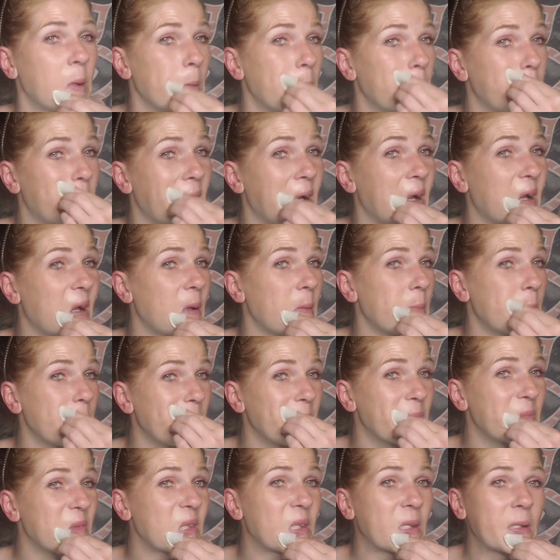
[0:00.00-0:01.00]
But
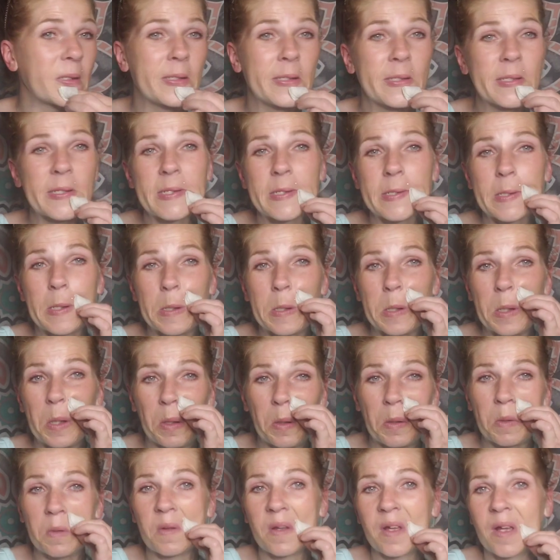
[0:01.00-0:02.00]

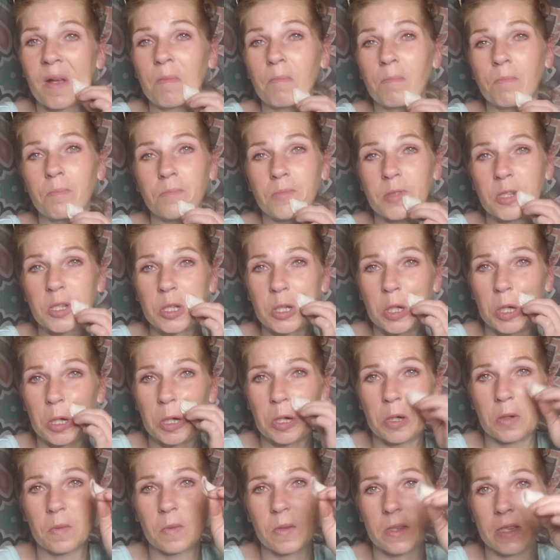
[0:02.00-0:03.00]
I'm
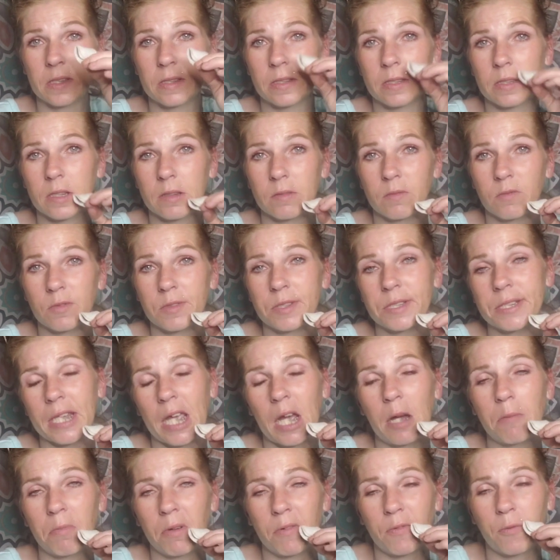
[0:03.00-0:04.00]
sure these was
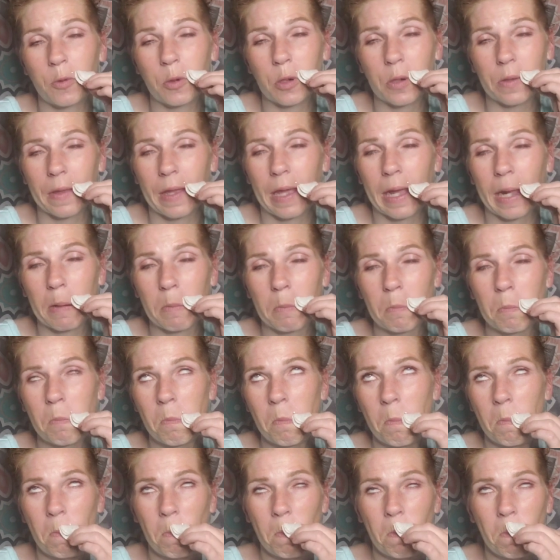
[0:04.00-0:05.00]
out before that.
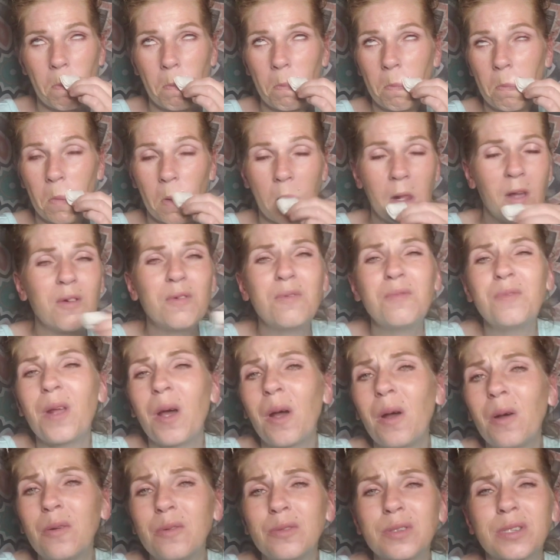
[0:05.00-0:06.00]
Who
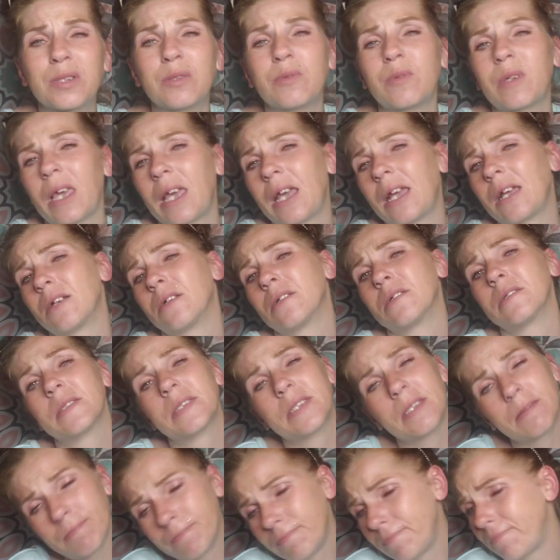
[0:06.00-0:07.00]
knows? Who
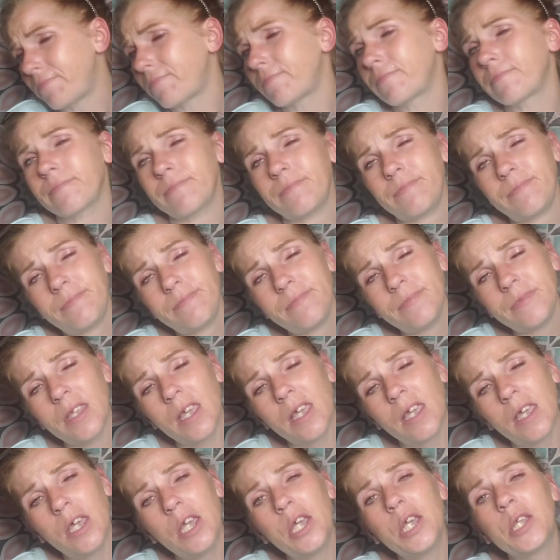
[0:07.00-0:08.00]
cares?
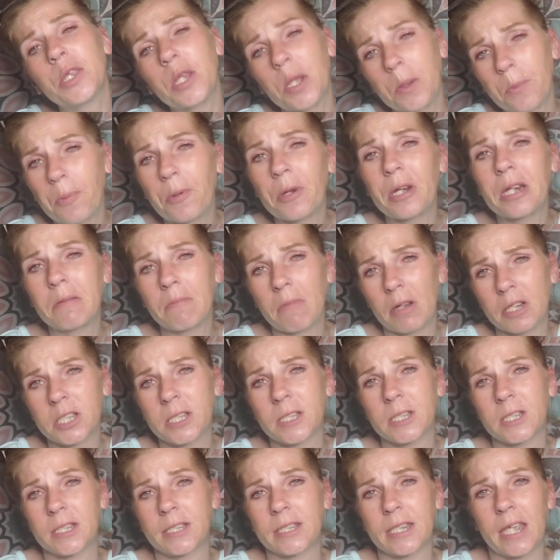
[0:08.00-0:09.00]
They're pretty much
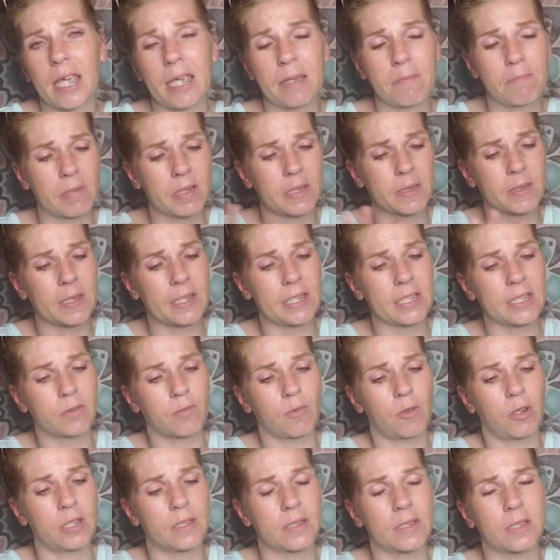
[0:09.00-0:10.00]
the same, but these
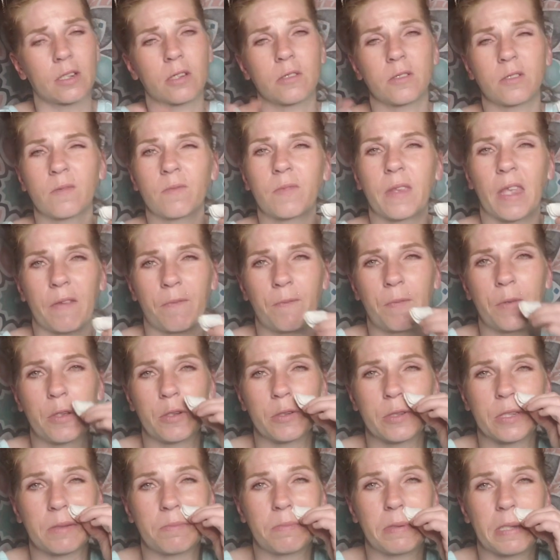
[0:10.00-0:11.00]
ones they
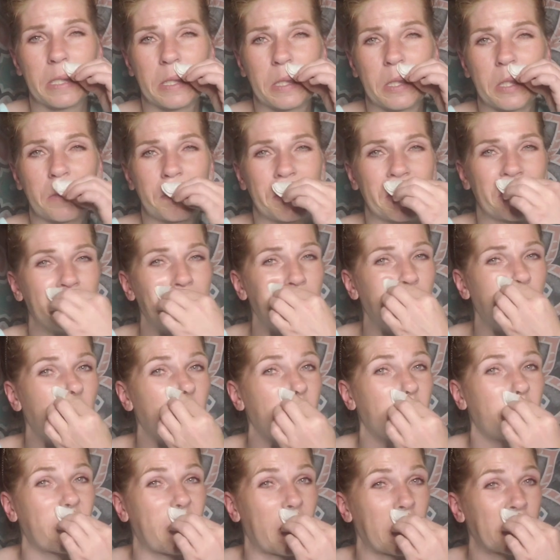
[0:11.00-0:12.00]
feel to be a little bit more
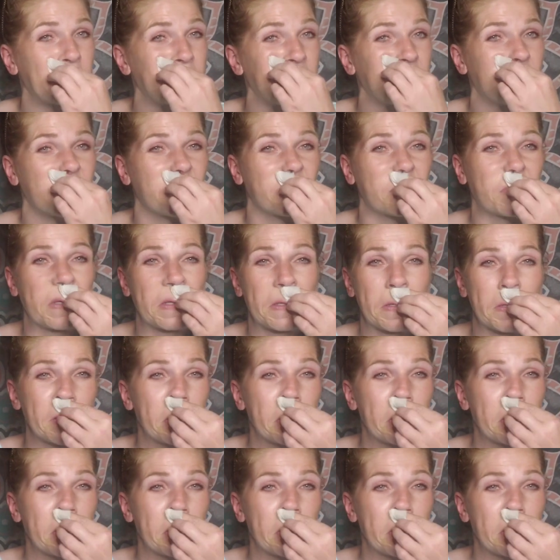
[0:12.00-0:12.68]
effective.